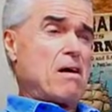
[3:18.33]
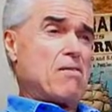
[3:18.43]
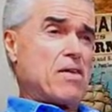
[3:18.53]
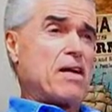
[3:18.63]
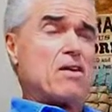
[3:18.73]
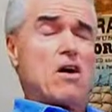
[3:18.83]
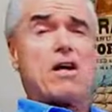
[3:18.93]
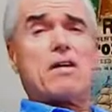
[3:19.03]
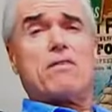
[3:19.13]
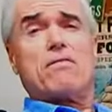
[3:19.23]
I think a
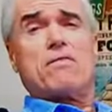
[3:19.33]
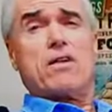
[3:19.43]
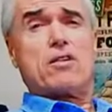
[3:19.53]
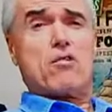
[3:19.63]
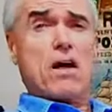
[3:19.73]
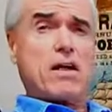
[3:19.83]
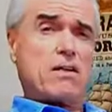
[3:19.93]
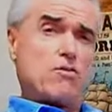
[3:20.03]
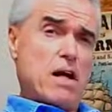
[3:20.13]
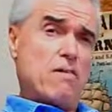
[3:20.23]
lot of
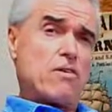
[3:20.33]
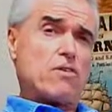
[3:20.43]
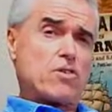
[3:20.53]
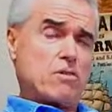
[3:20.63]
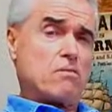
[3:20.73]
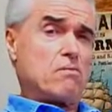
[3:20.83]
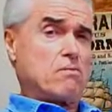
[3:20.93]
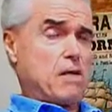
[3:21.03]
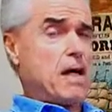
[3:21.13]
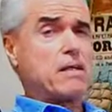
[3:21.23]
trike travelers
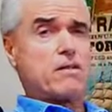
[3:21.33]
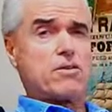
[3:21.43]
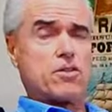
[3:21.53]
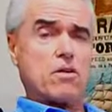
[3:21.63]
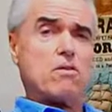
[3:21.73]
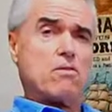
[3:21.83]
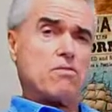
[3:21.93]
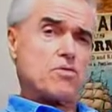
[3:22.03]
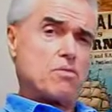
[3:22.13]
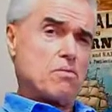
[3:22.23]
like their
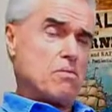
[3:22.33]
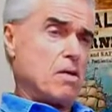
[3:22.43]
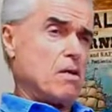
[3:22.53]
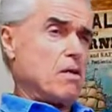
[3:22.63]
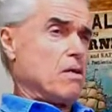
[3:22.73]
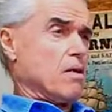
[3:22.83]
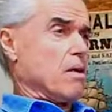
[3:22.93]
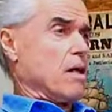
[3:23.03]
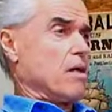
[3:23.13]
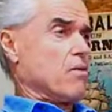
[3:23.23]
stoves.
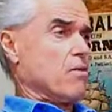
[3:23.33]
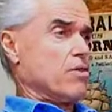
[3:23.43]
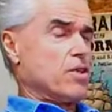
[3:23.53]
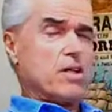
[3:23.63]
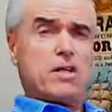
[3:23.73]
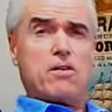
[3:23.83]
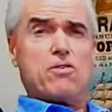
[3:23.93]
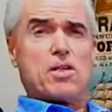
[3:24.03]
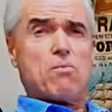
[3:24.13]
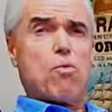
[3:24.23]
And of course, you're gonna
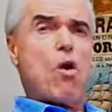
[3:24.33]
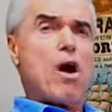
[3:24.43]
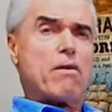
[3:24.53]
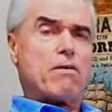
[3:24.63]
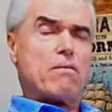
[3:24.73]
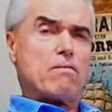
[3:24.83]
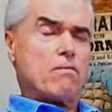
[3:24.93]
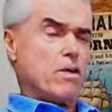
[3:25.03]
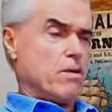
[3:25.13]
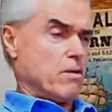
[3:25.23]
use up water
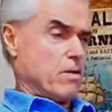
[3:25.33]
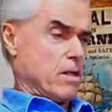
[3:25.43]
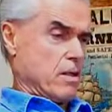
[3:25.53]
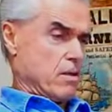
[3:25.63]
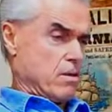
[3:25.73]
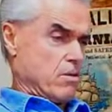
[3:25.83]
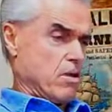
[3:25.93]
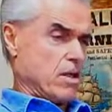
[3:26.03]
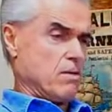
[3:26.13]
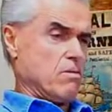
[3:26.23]
when you're
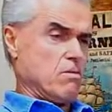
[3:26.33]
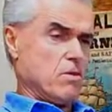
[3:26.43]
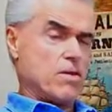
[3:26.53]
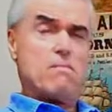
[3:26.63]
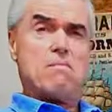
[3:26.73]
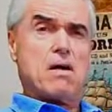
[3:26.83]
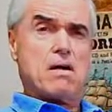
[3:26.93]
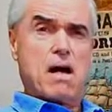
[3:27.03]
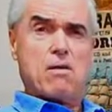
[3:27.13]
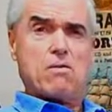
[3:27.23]
cooking with them,
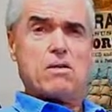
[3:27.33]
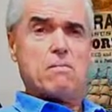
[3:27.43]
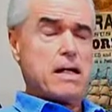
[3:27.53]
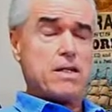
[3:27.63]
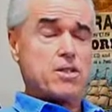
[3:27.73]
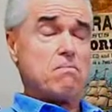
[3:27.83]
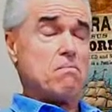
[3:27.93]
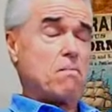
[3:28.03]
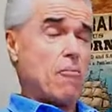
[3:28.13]
I would imagine.